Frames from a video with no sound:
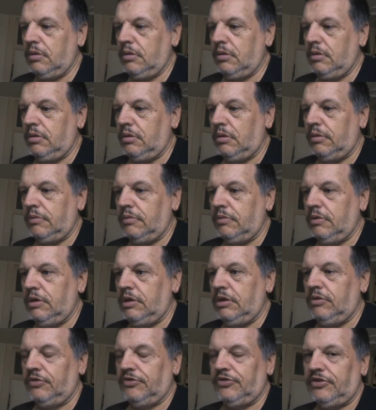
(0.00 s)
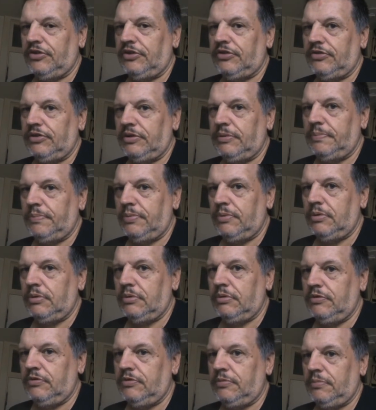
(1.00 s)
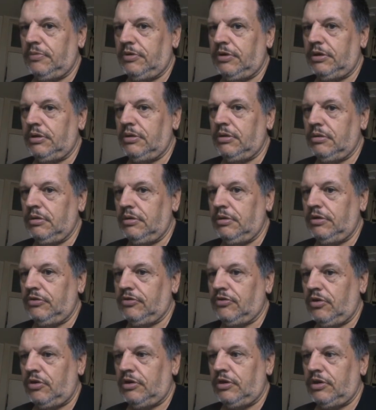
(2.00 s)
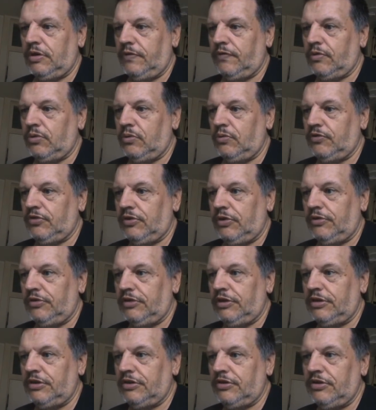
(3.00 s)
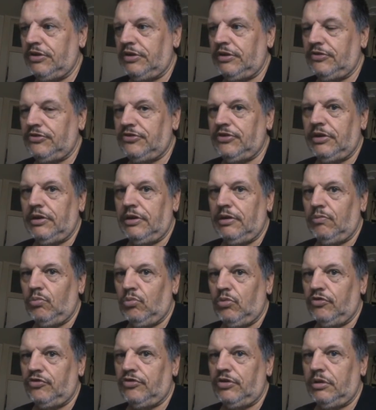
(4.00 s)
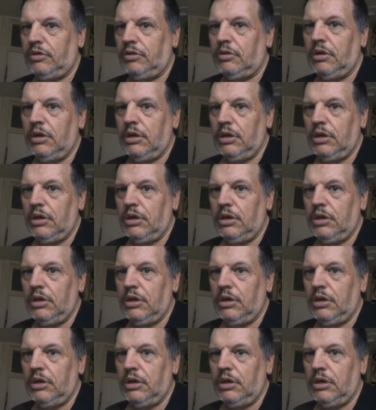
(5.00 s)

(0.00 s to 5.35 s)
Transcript: know, it looks easy, but to me it's kind of difficult, so I need to keep sitting and watching